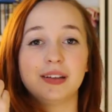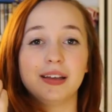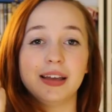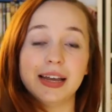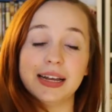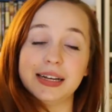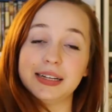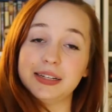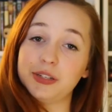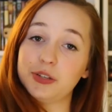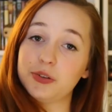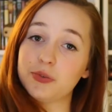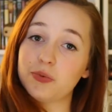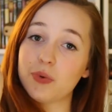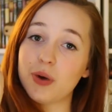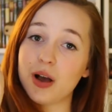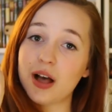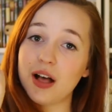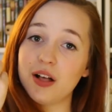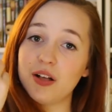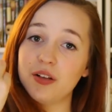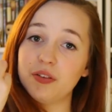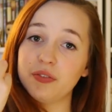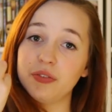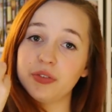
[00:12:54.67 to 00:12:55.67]
And
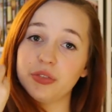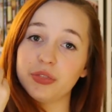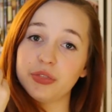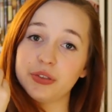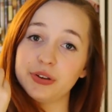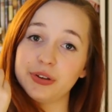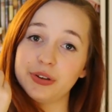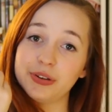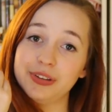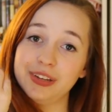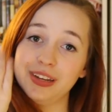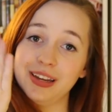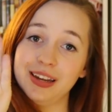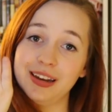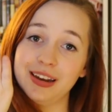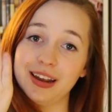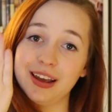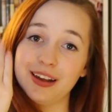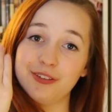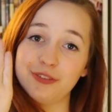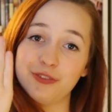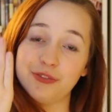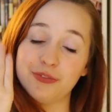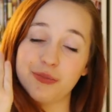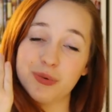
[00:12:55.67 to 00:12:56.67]
12, 13,
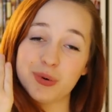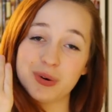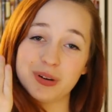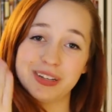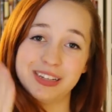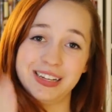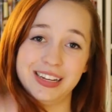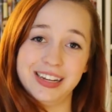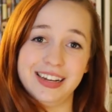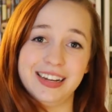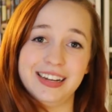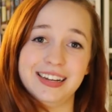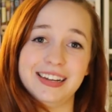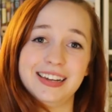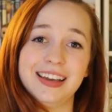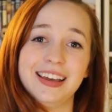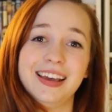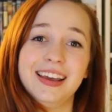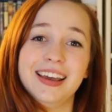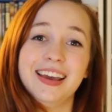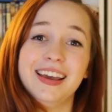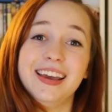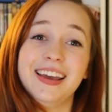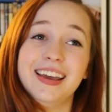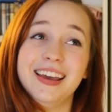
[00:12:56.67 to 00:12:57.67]
and 14
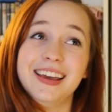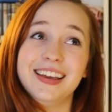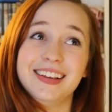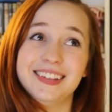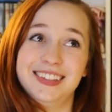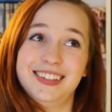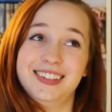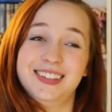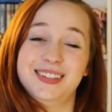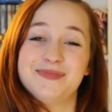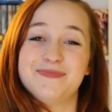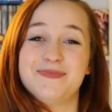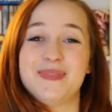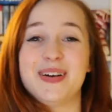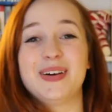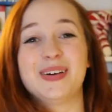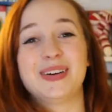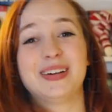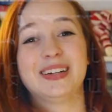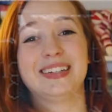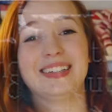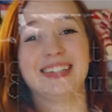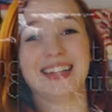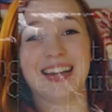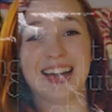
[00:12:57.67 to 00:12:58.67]
is the Mara